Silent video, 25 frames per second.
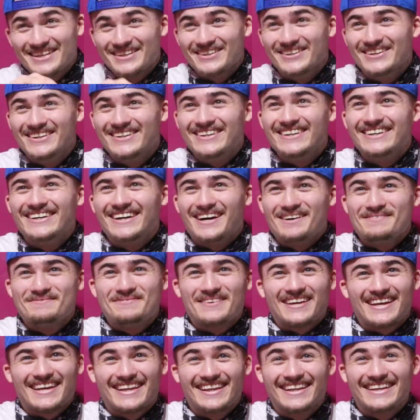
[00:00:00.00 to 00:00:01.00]
Two.
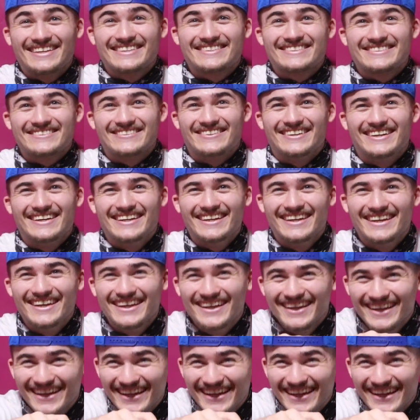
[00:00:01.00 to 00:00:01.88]
I'm picking this okay. one.